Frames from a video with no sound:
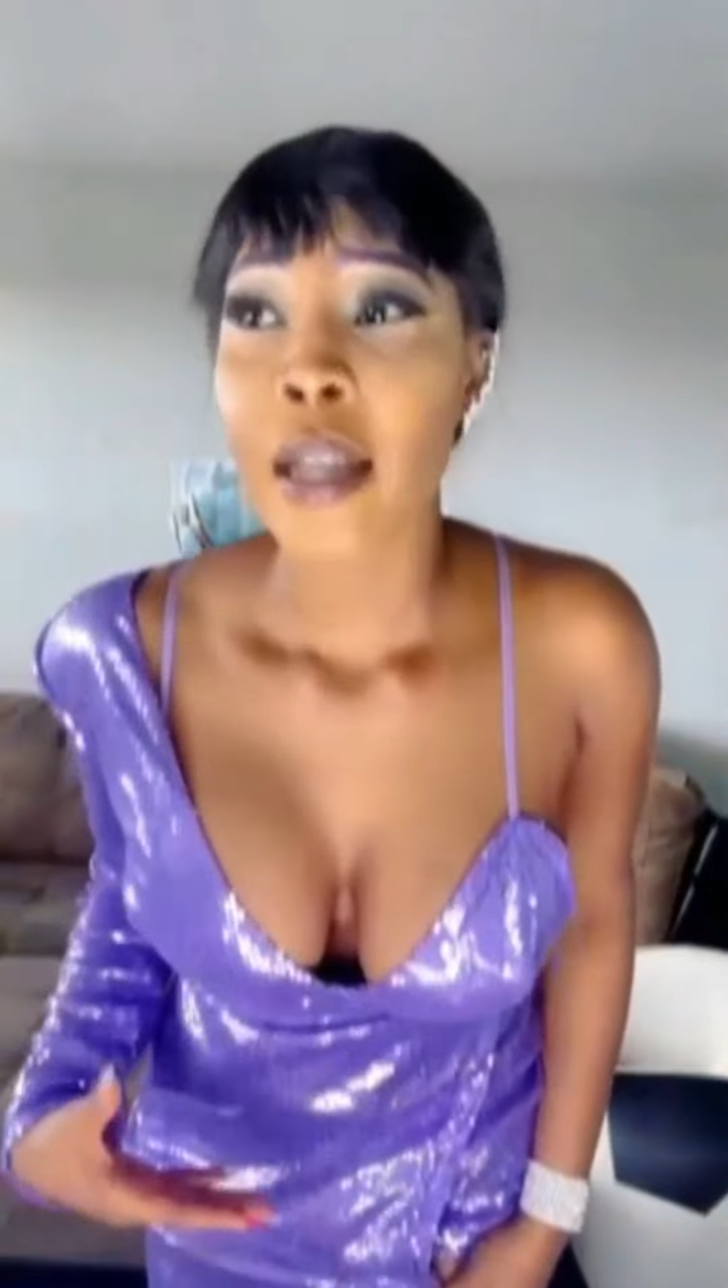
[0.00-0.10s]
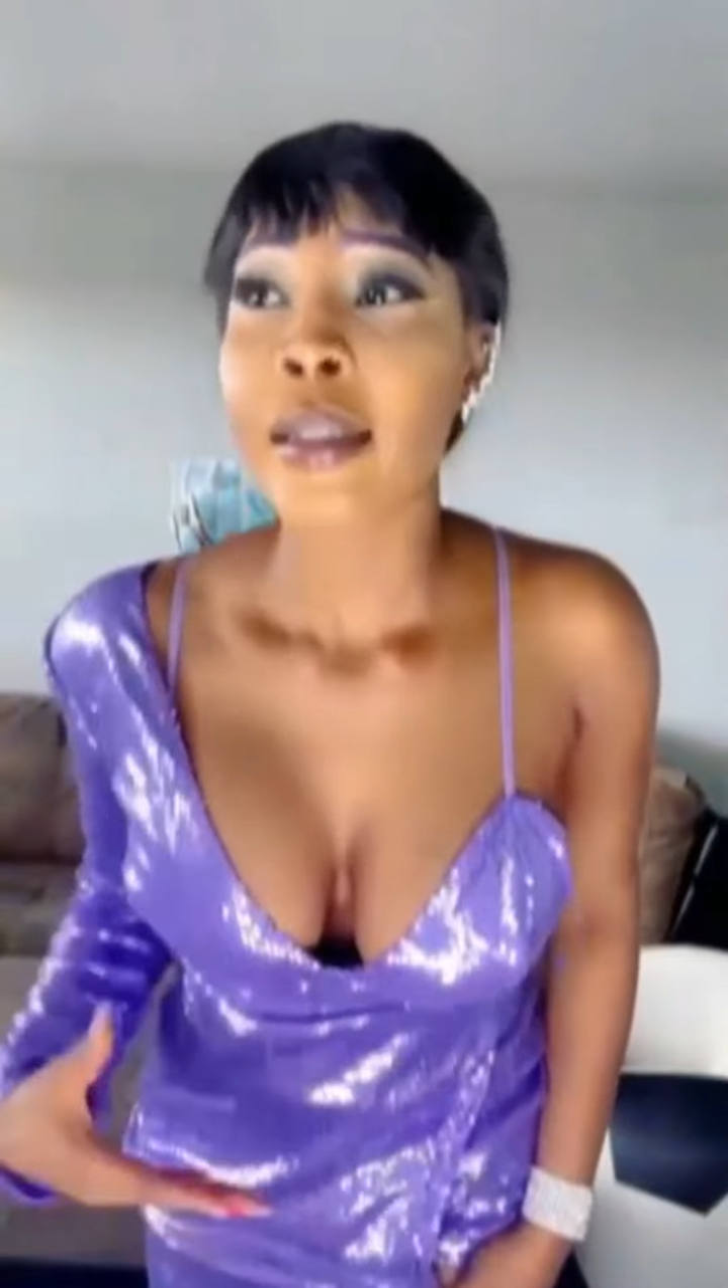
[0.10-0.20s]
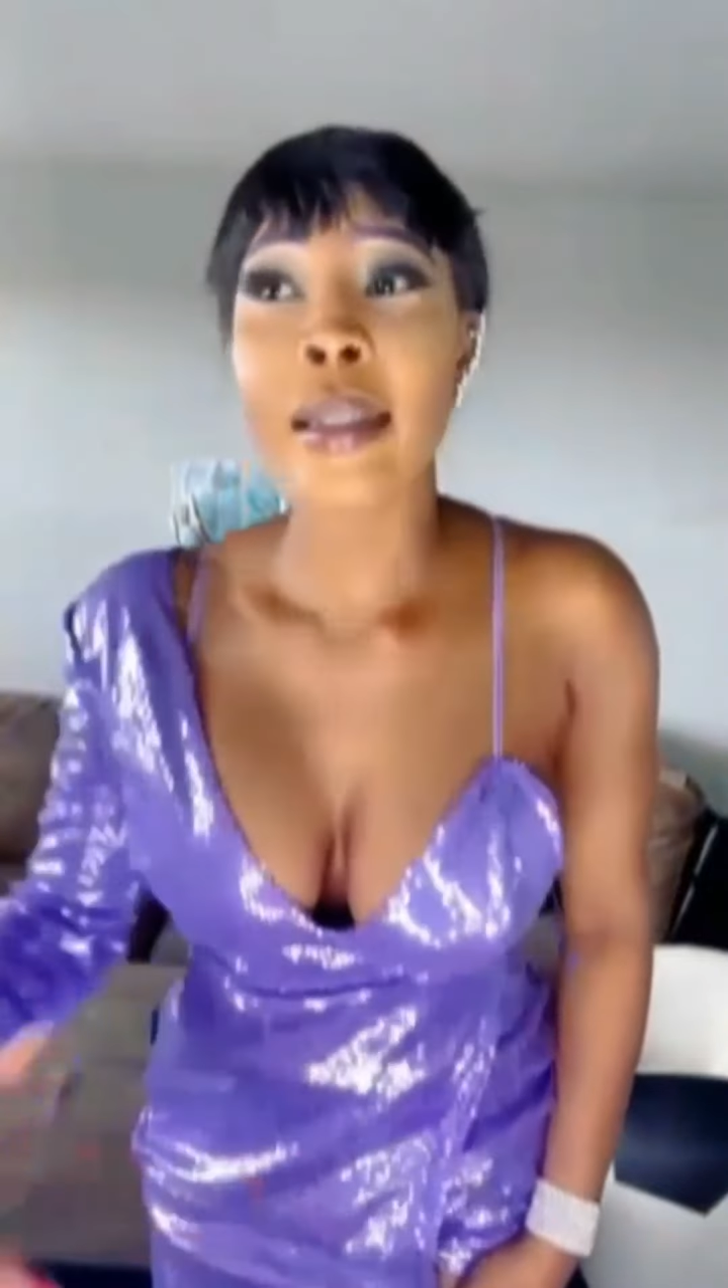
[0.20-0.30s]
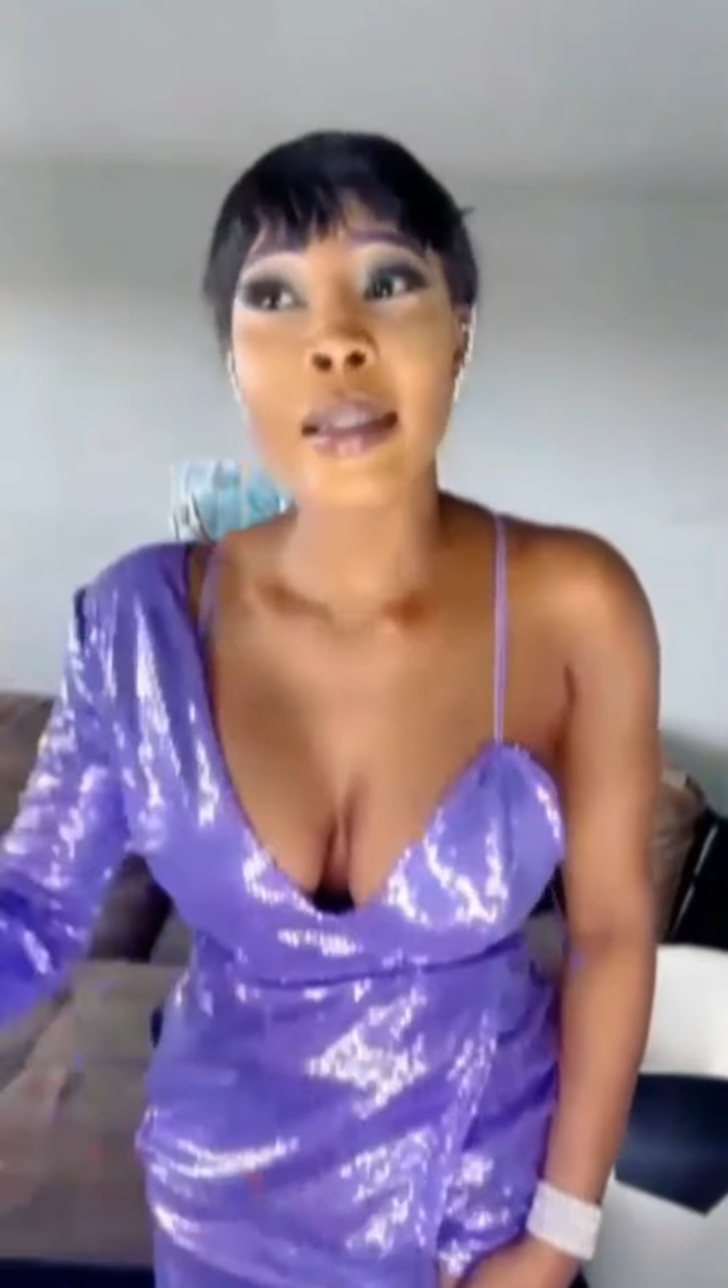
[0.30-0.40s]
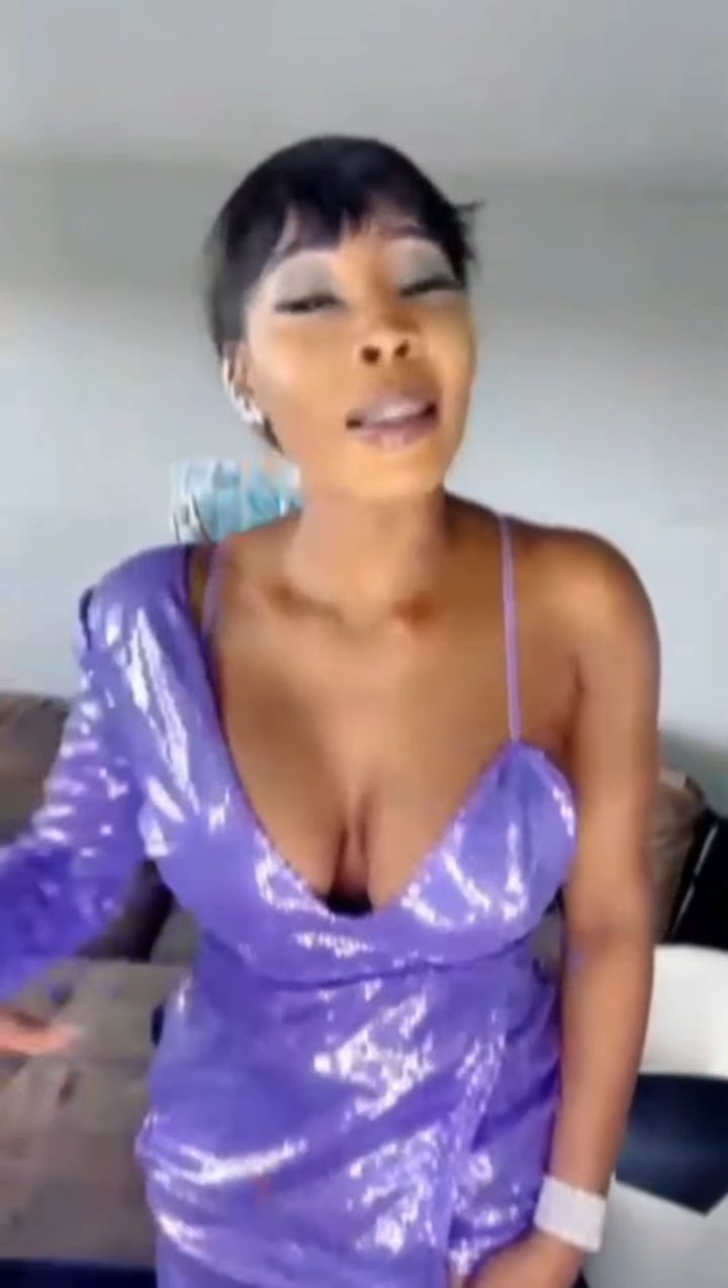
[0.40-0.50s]

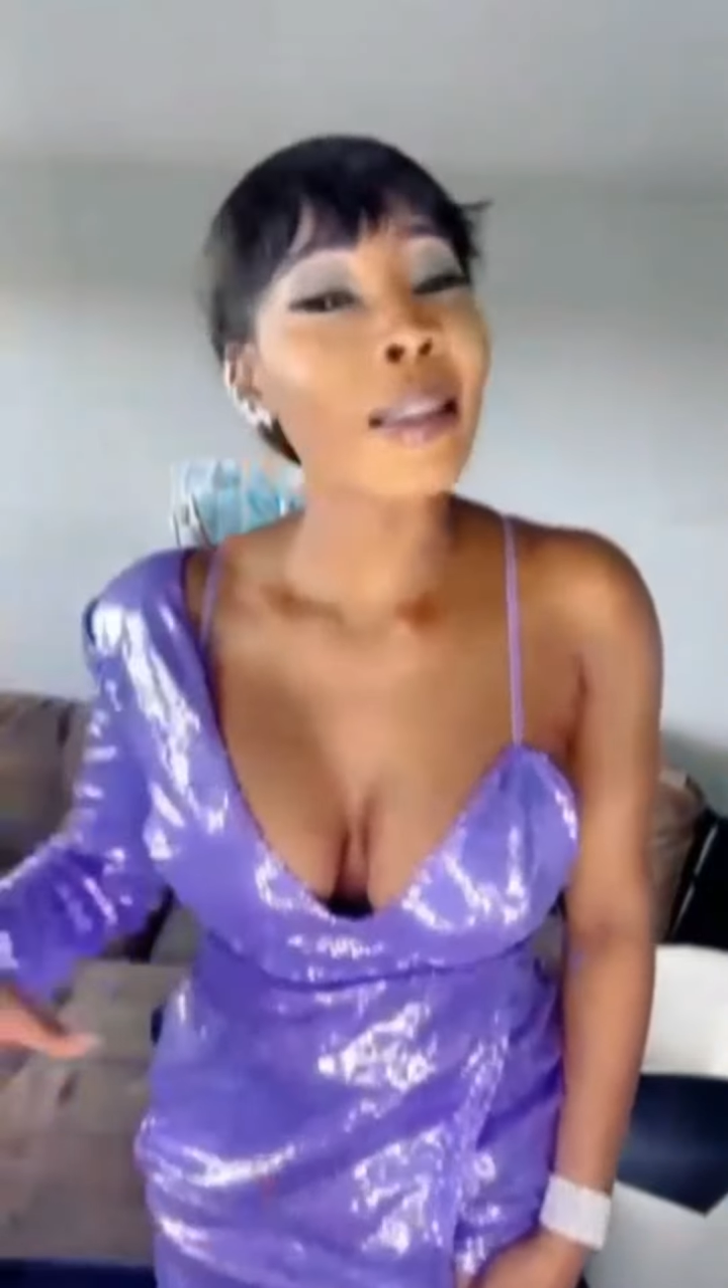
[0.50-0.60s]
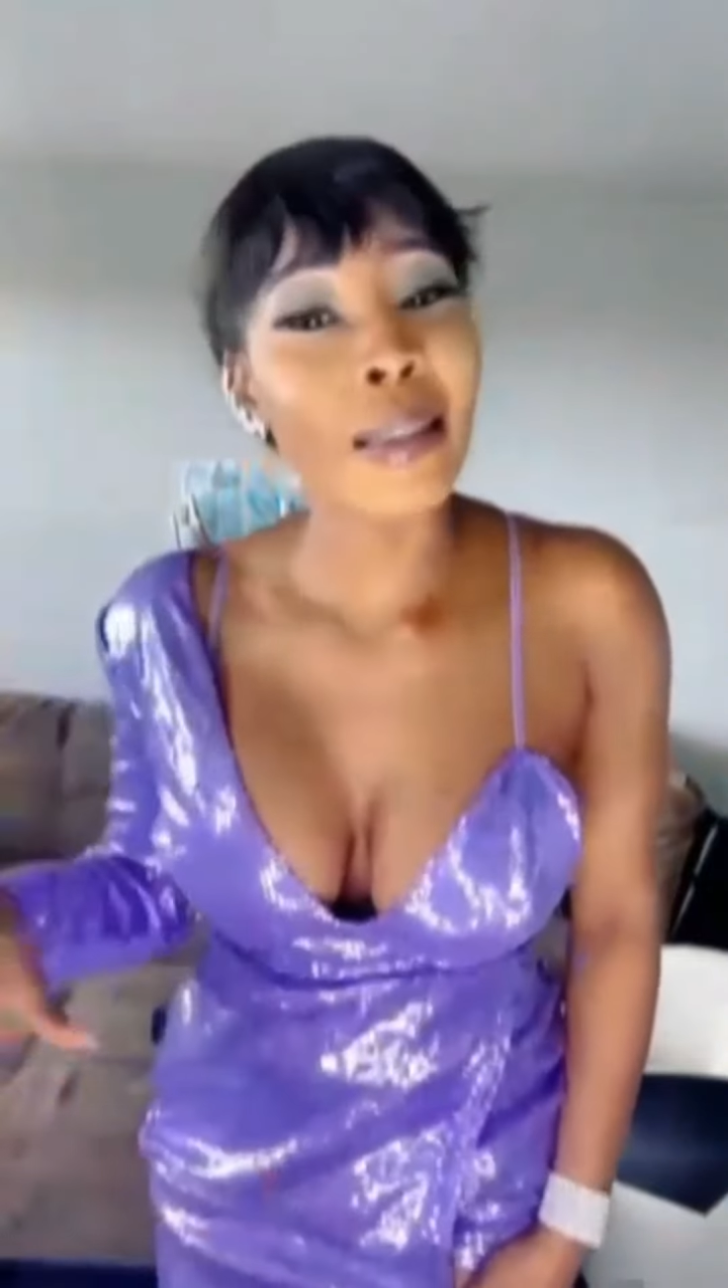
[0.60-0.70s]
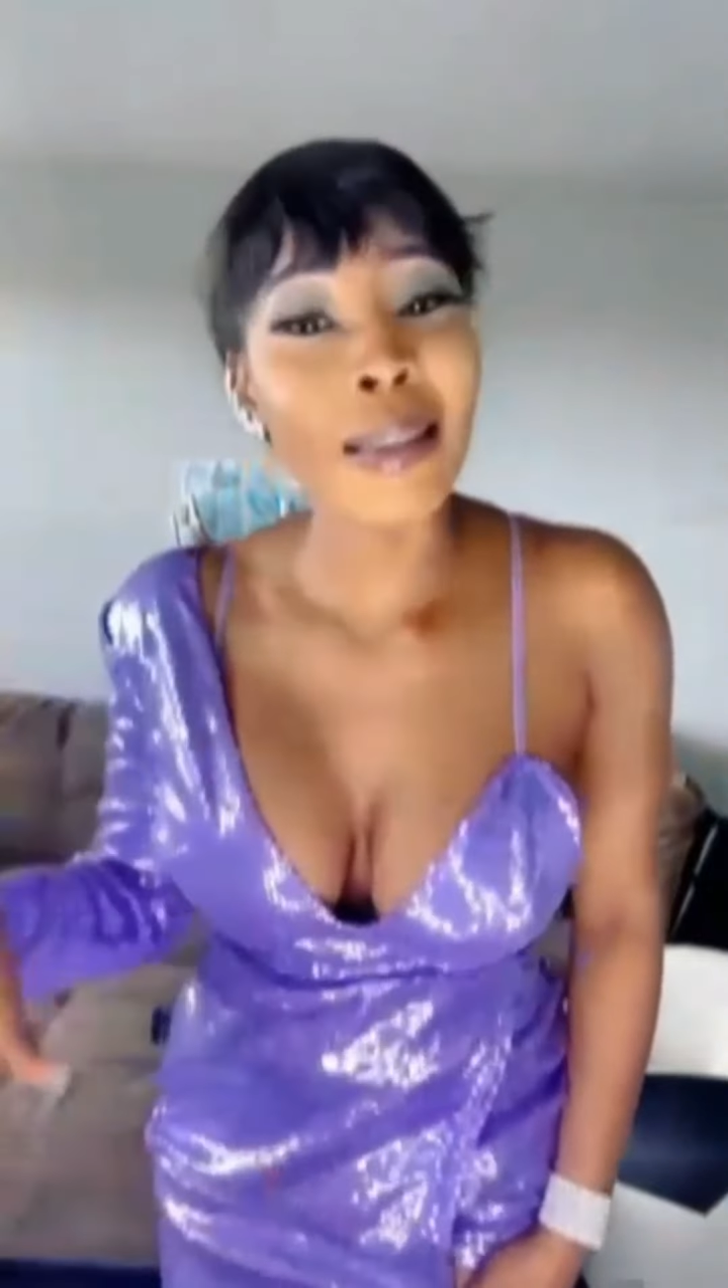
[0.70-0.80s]
this is